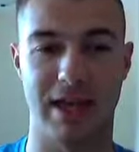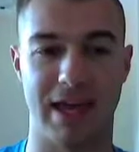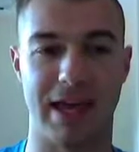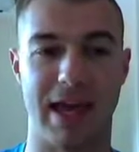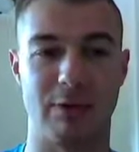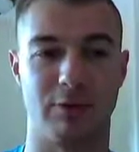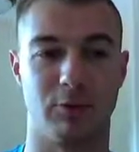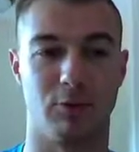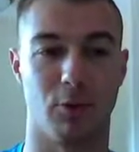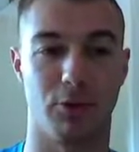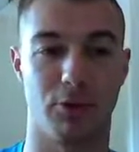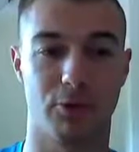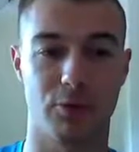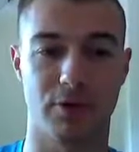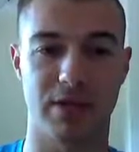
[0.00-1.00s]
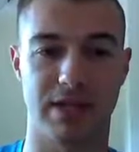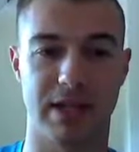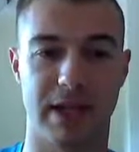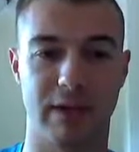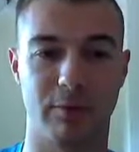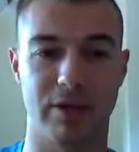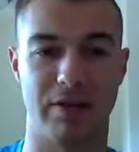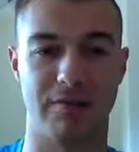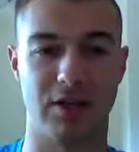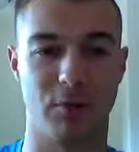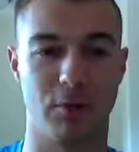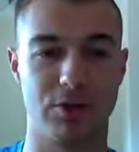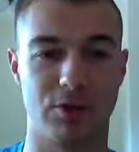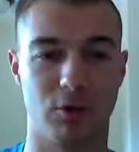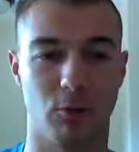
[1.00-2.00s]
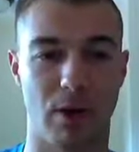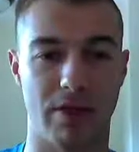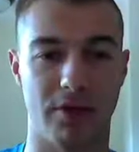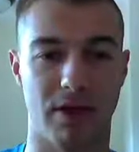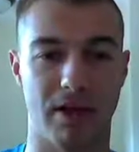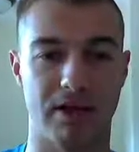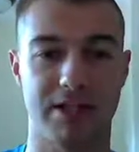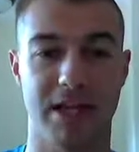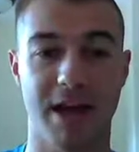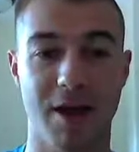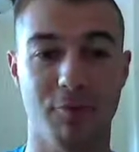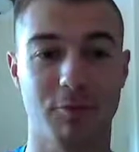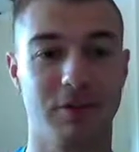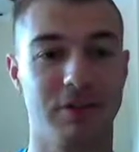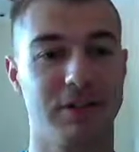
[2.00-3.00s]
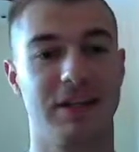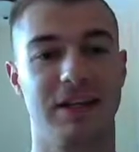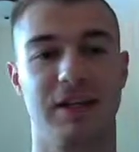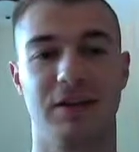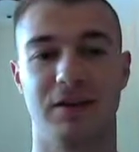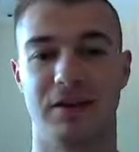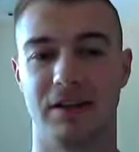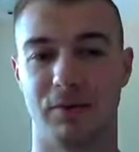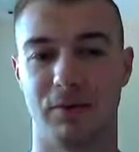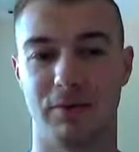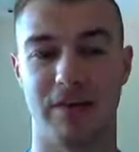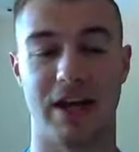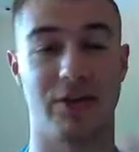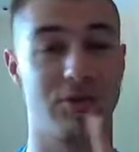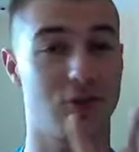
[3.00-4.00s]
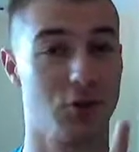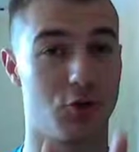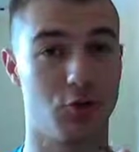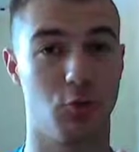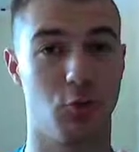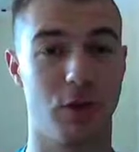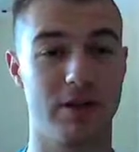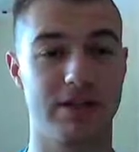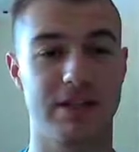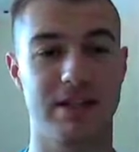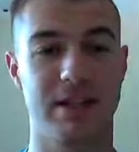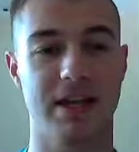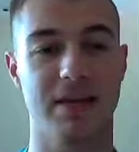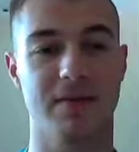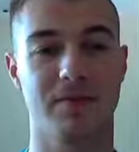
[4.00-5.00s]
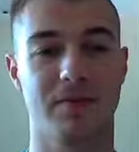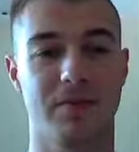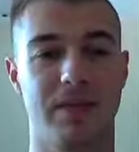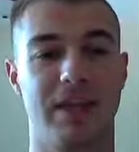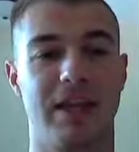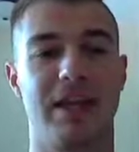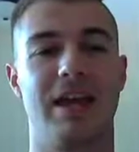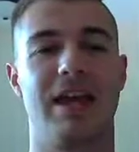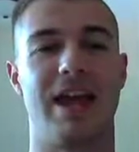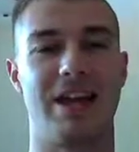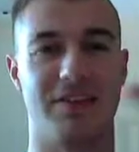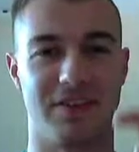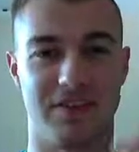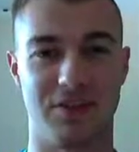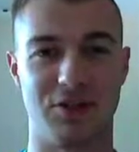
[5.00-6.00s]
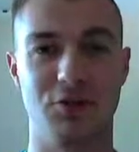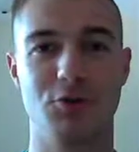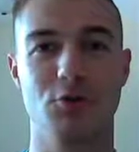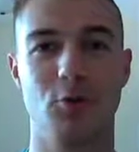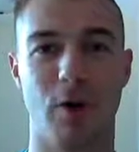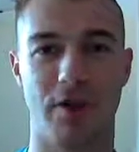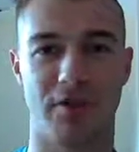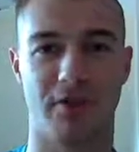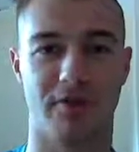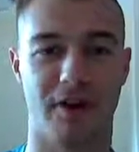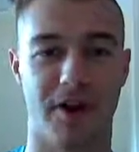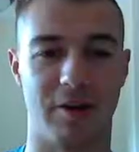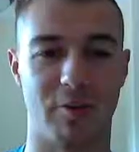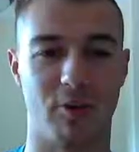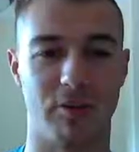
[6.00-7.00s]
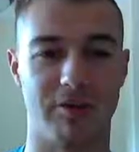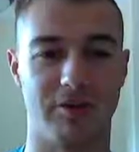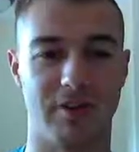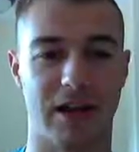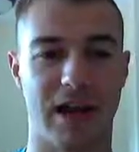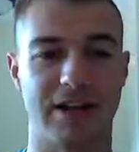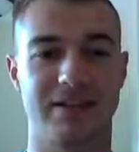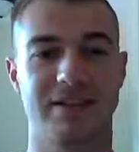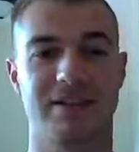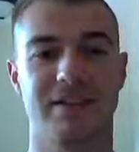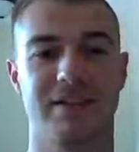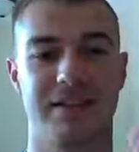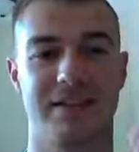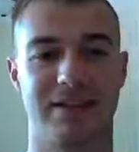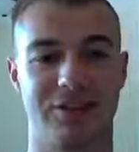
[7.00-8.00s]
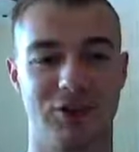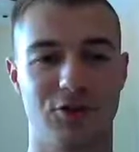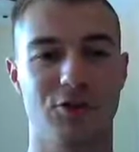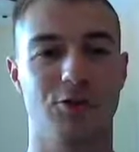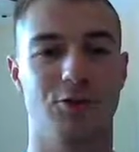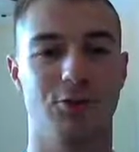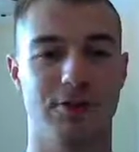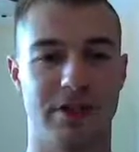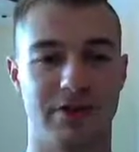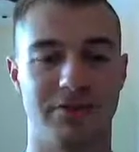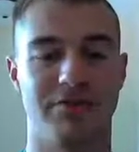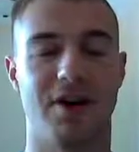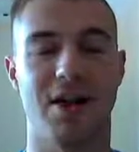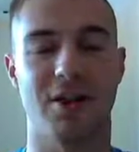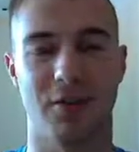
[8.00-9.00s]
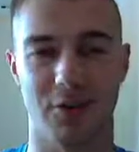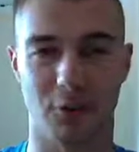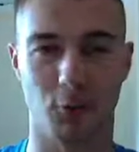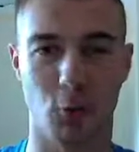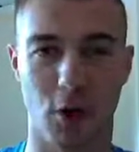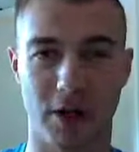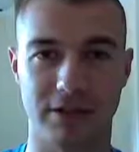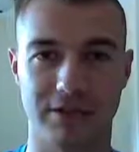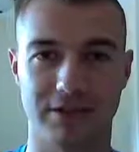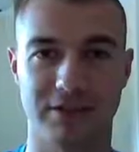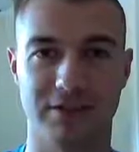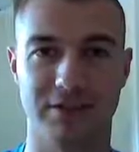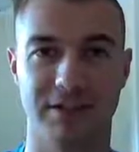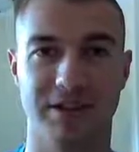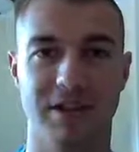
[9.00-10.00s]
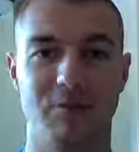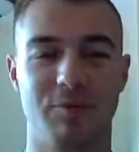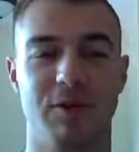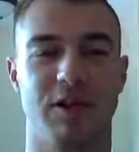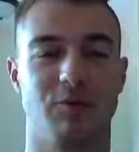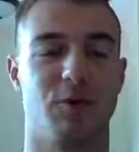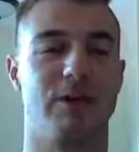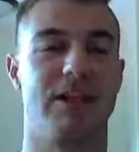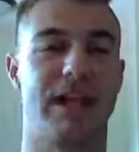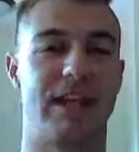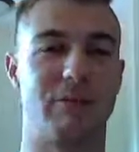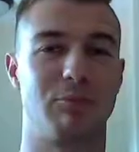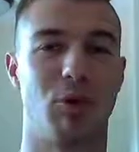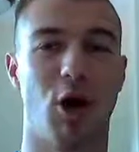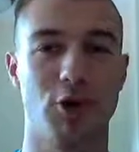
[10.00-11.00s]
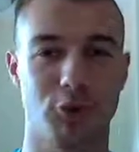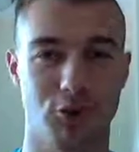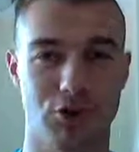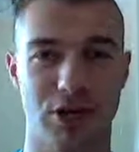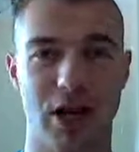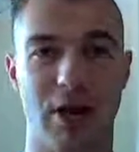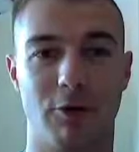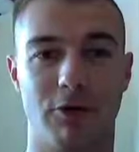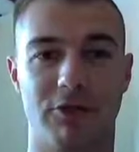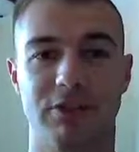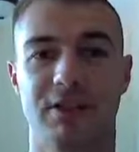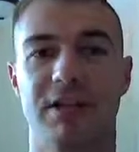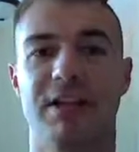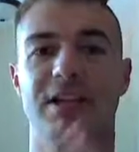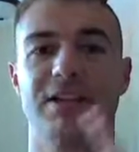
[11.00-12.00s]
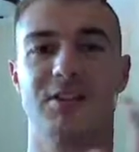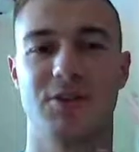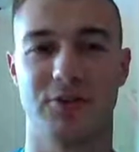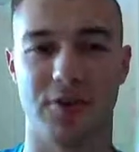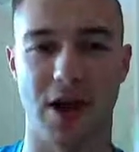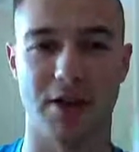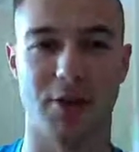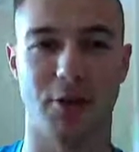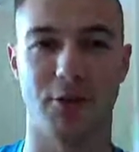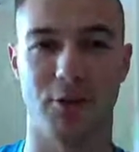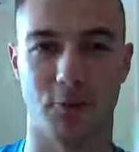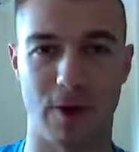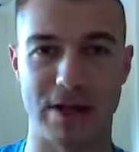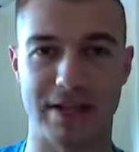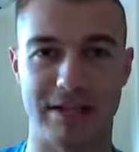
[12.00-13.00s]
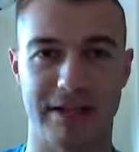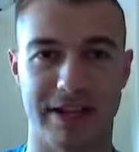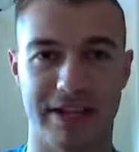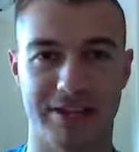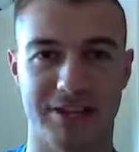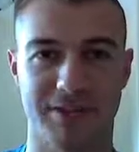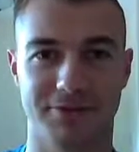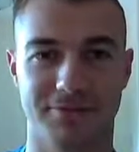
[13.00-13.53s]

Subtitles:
As we roll through this then, we have the original weather on top. We've got 2 1s in there. In this new weather variable, we've got 2's that follow the 1s because we're indicating partial showers to follow the rainy days.